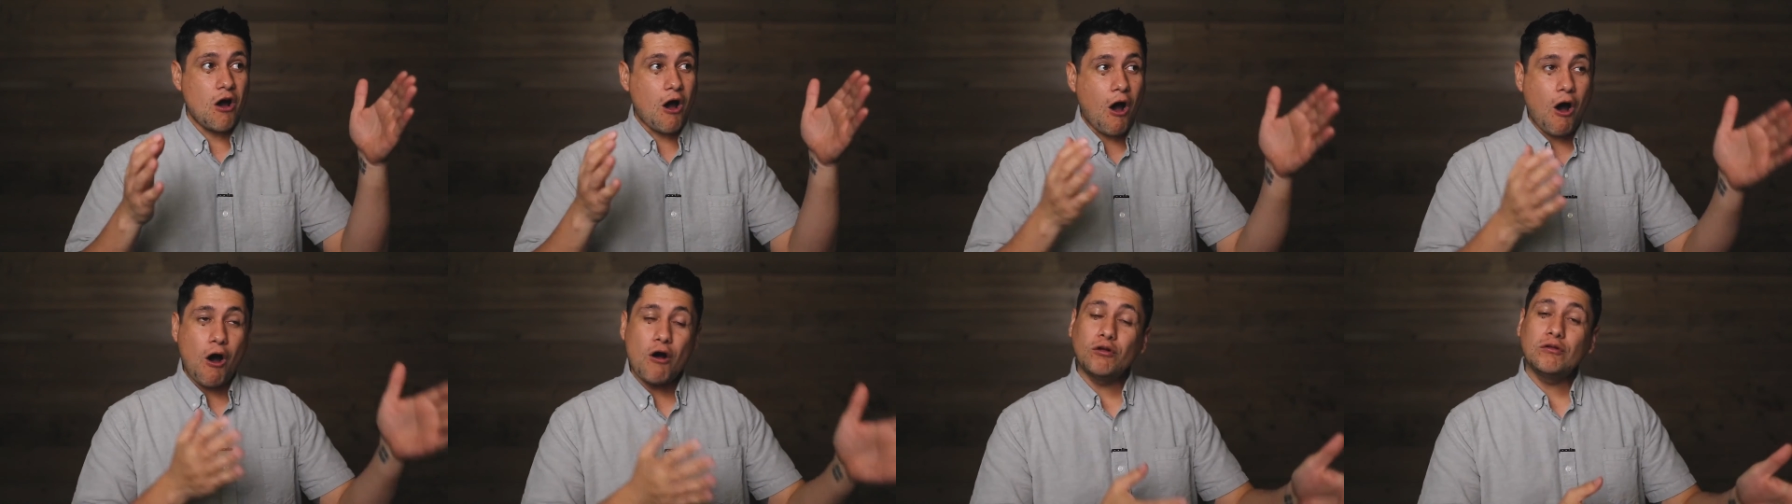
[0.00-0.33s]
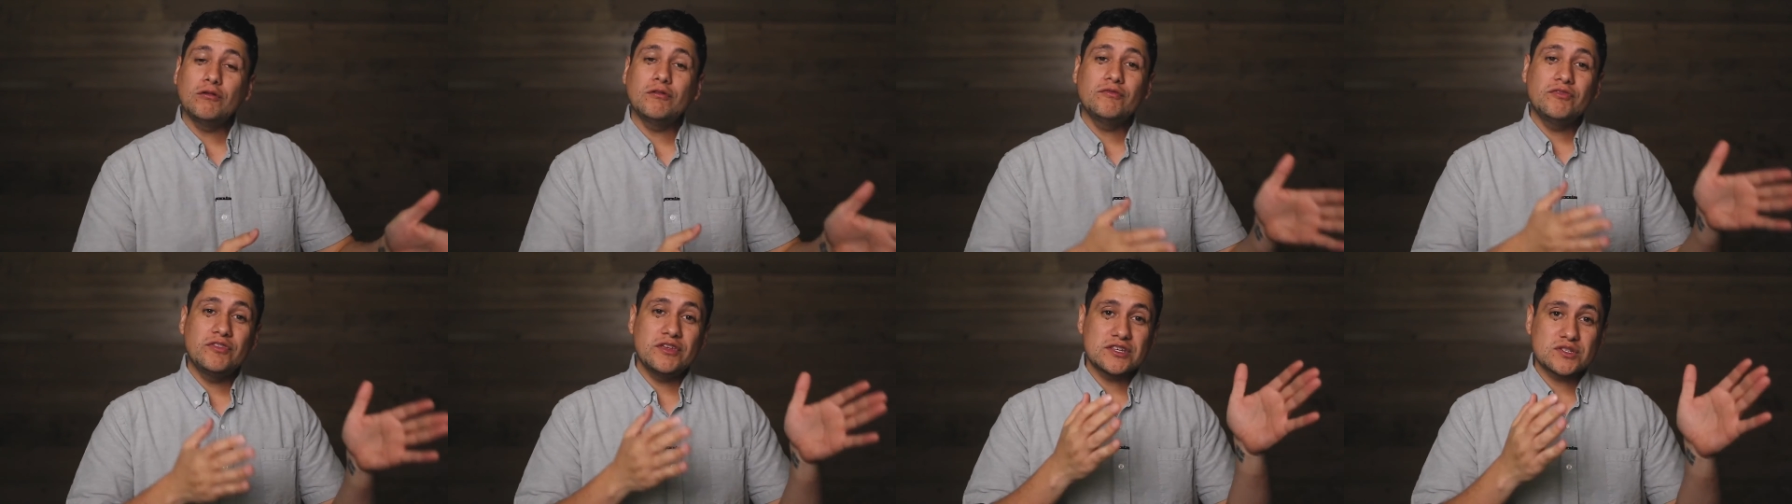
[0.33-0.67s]

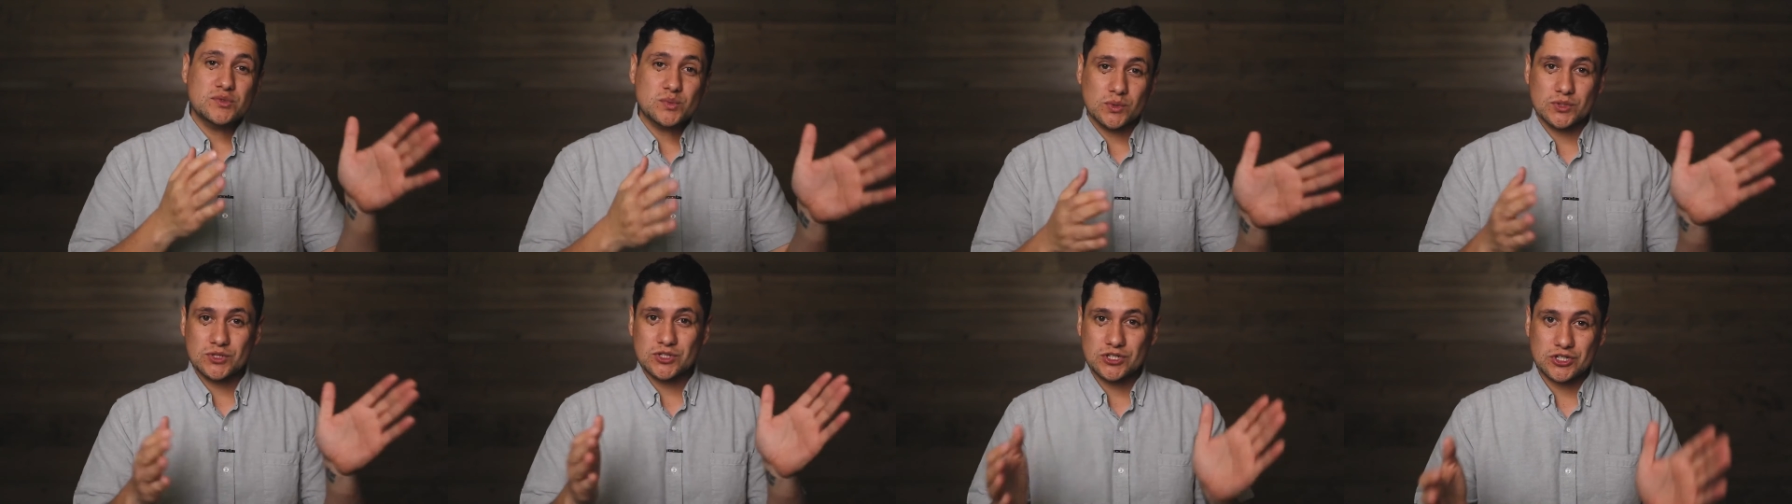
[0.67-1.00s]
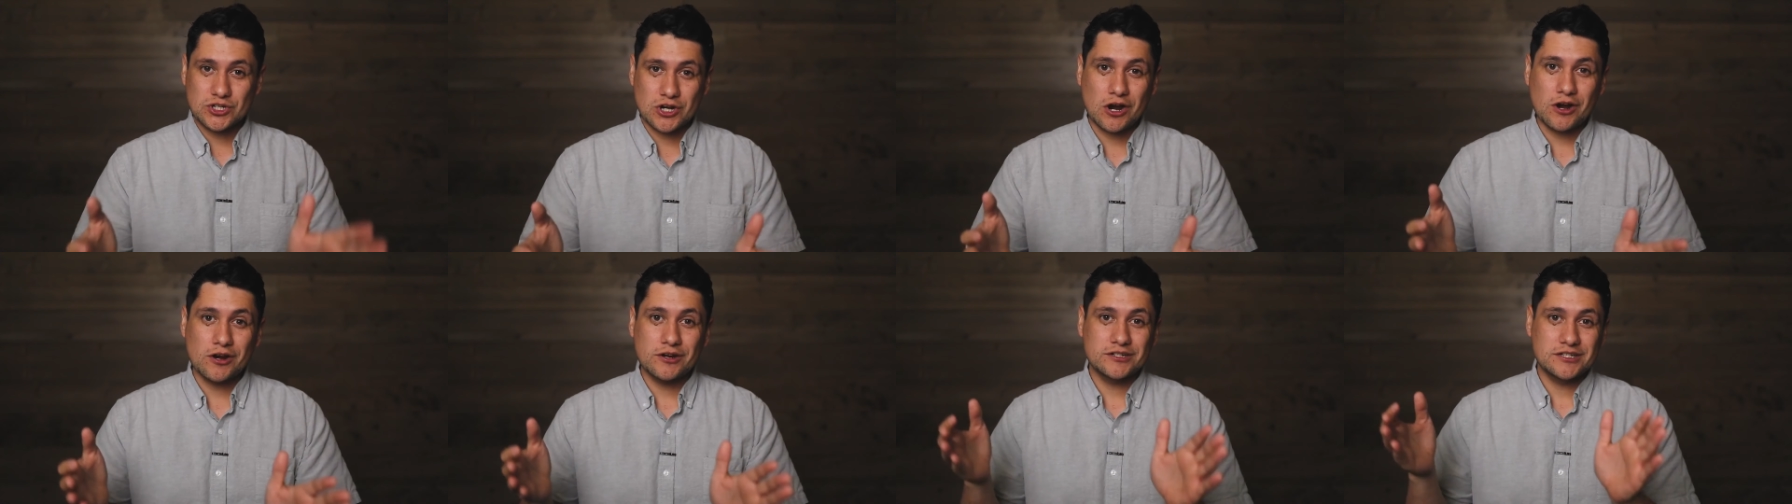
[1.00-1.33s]
All of this will
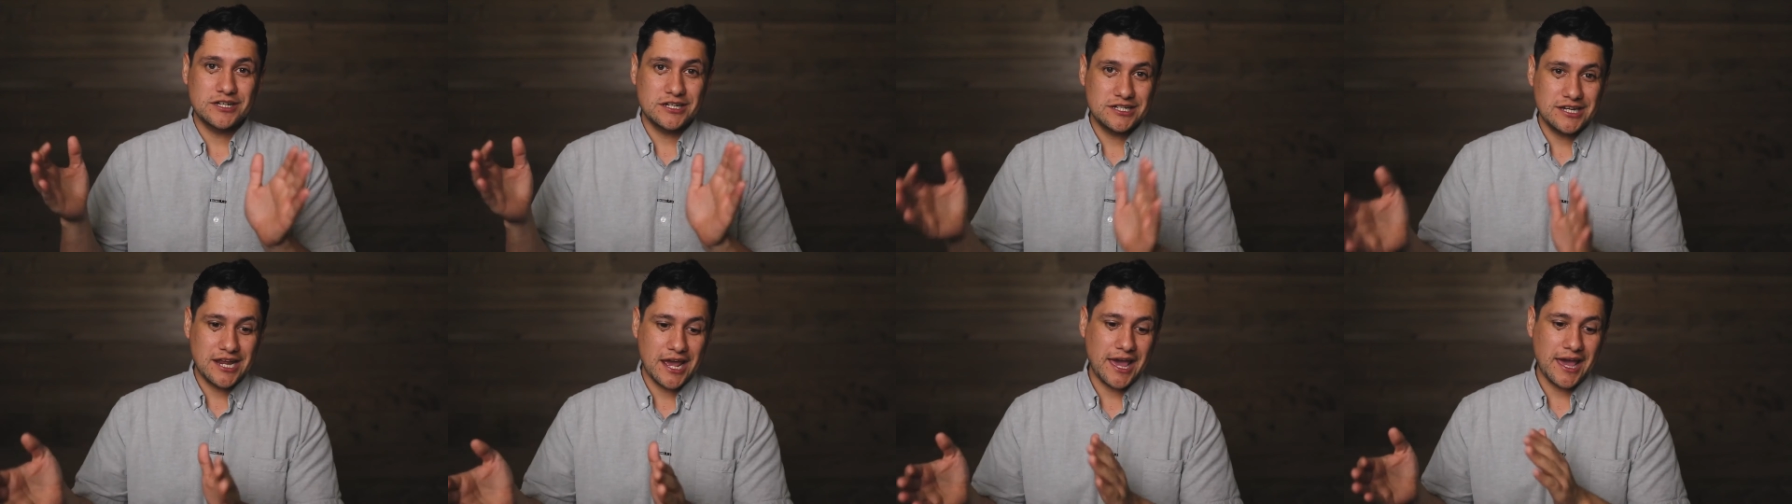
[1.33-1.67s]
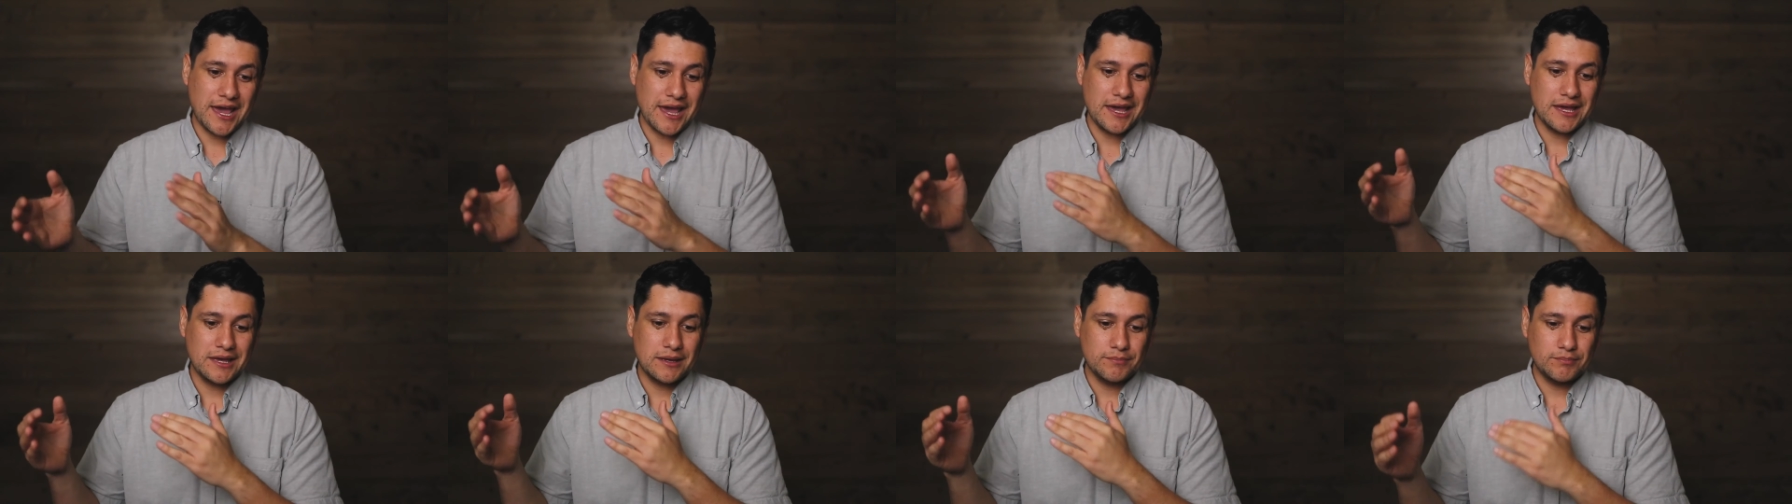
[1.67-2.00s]
start to
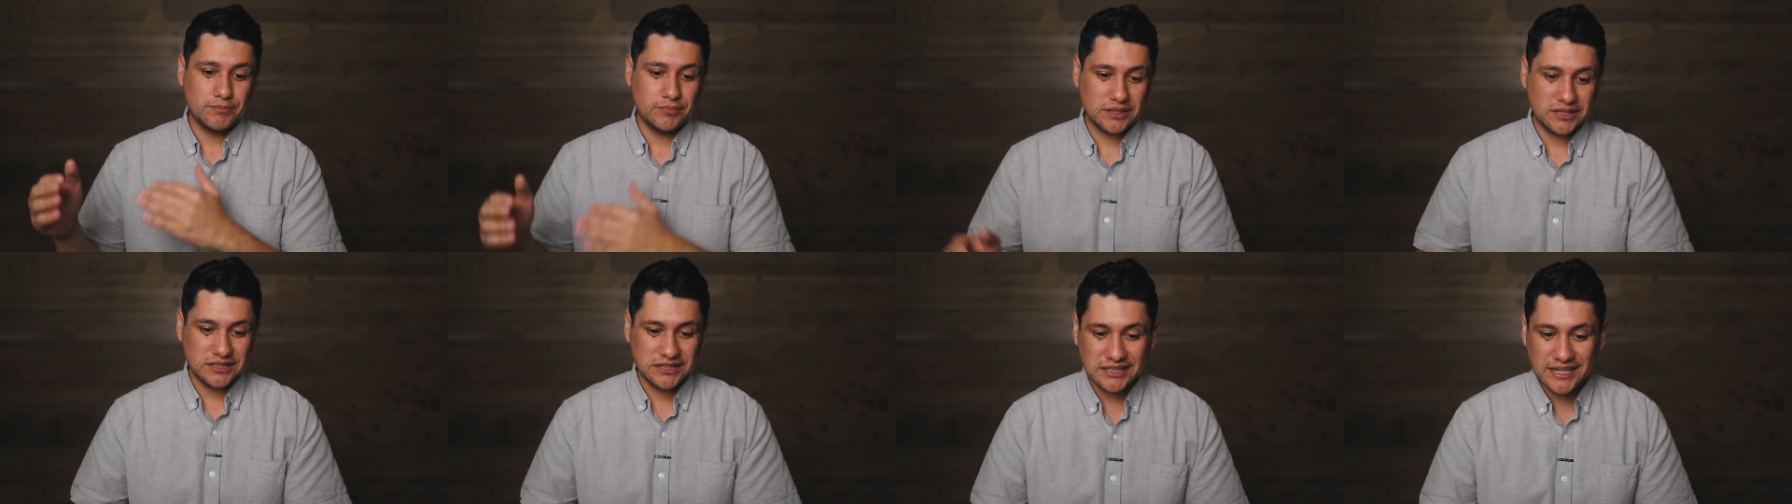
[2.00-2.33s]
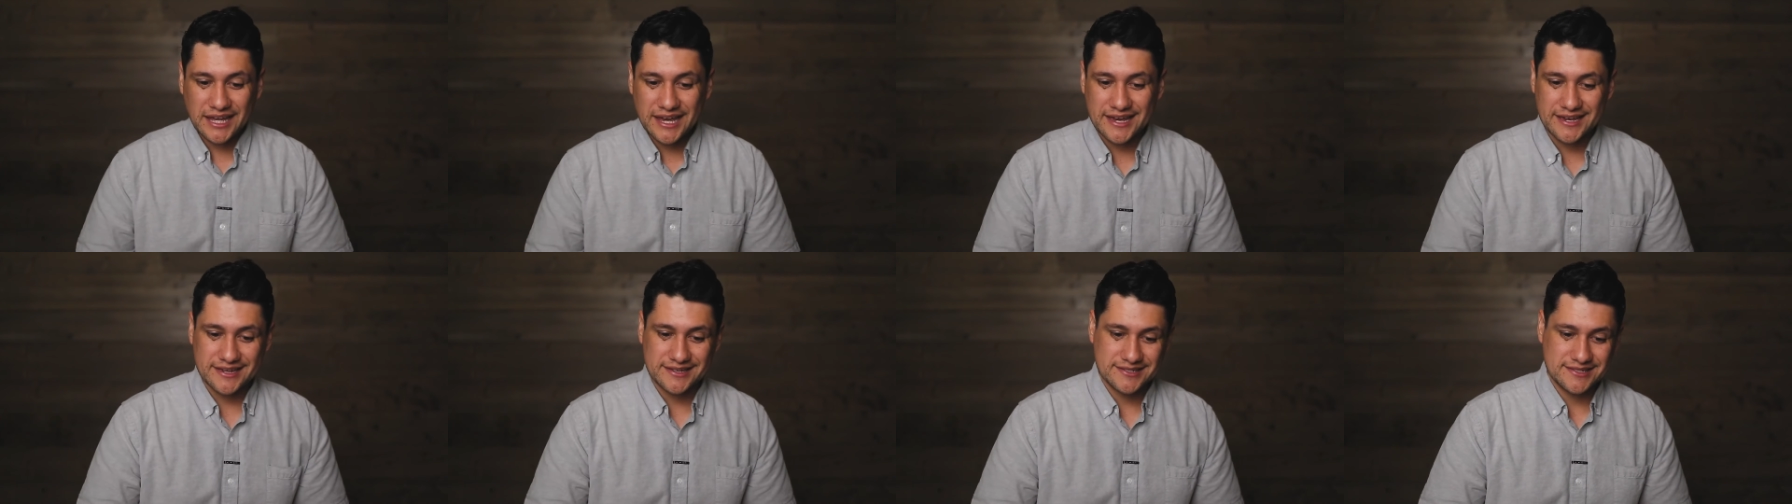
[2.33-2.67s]
take
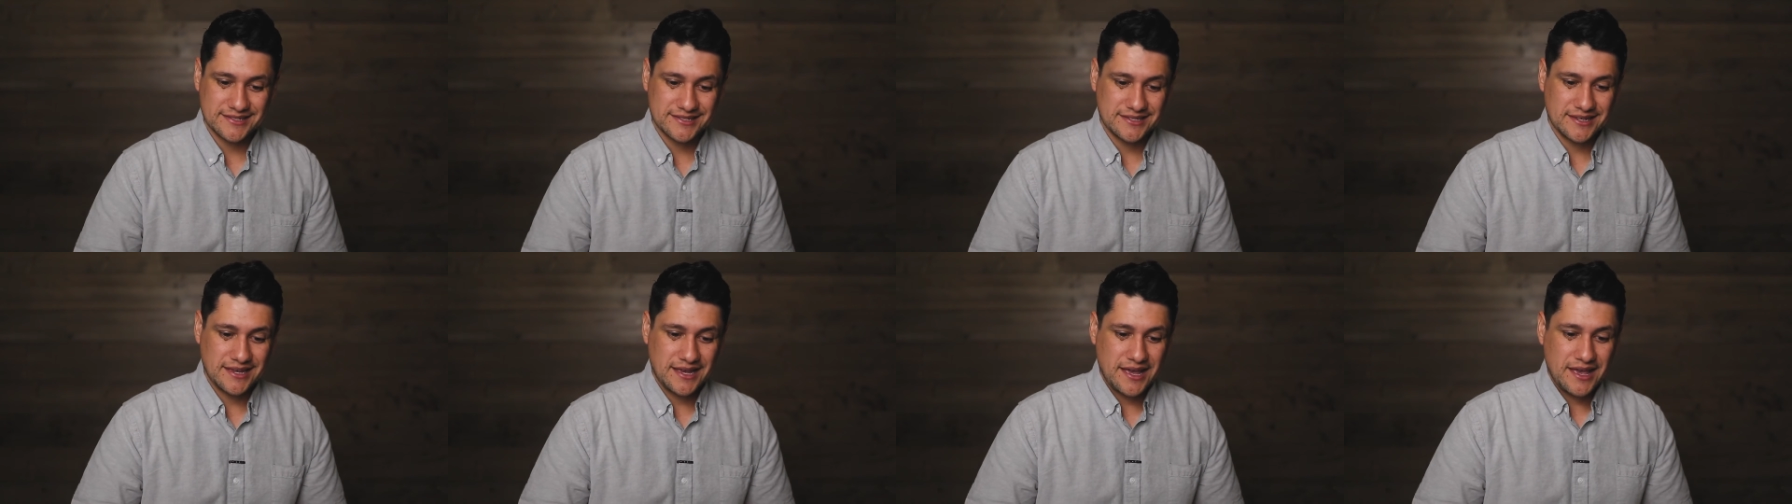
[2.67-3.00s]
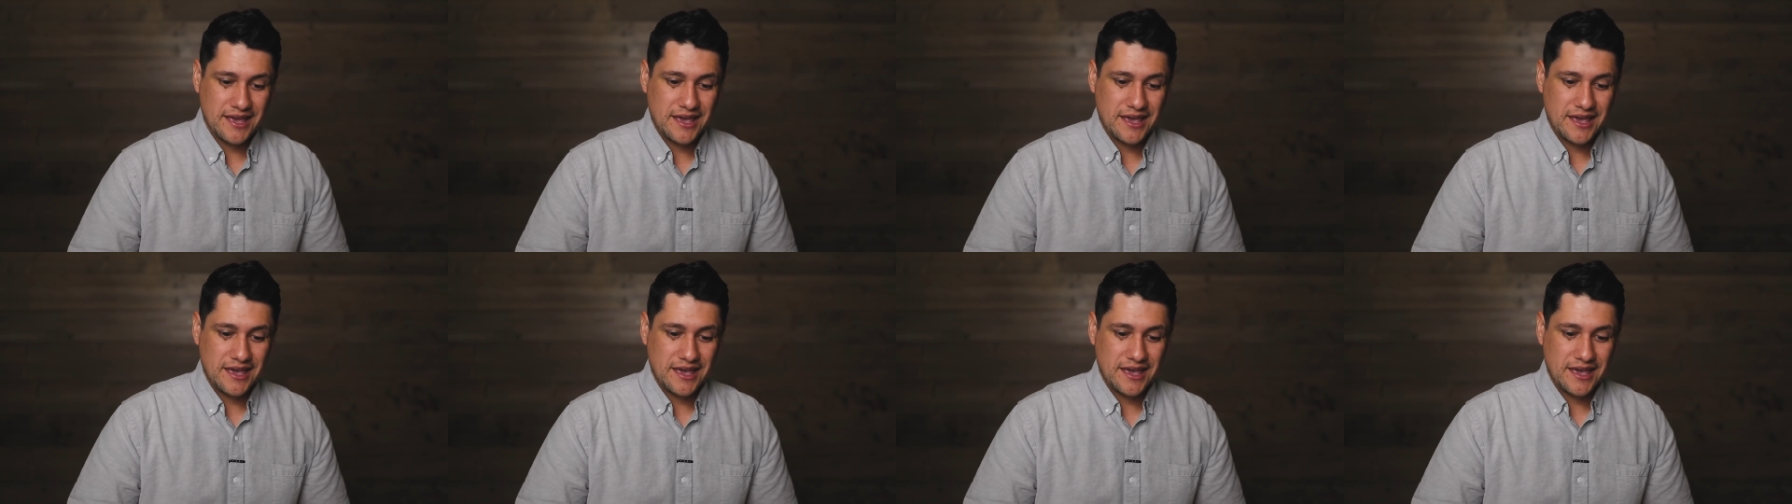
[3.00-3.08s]
place.